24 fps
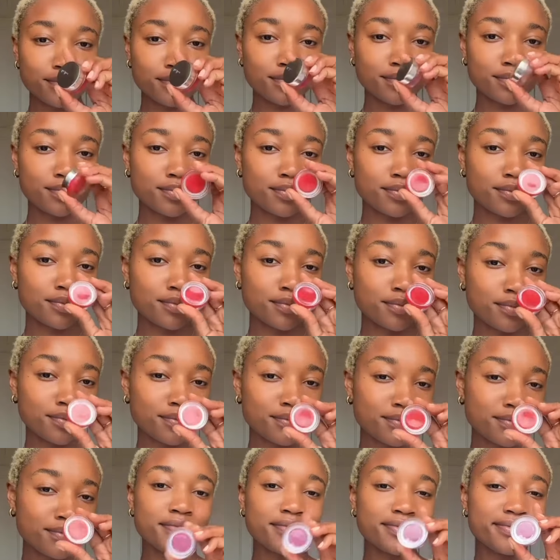now own
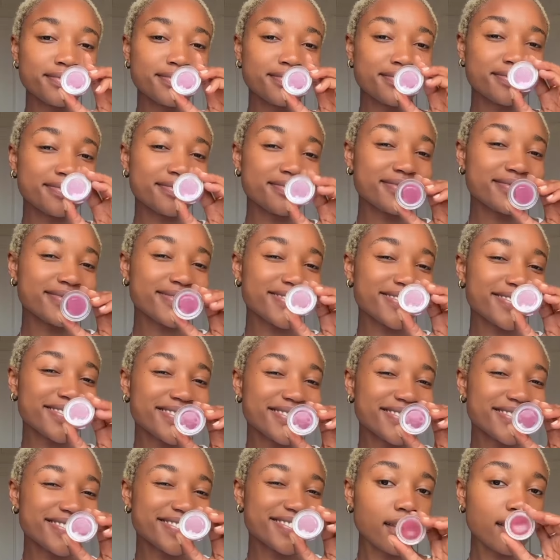3 carrot
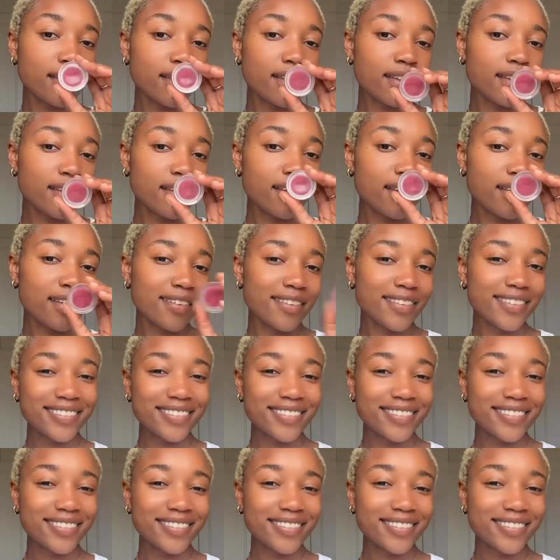color pots.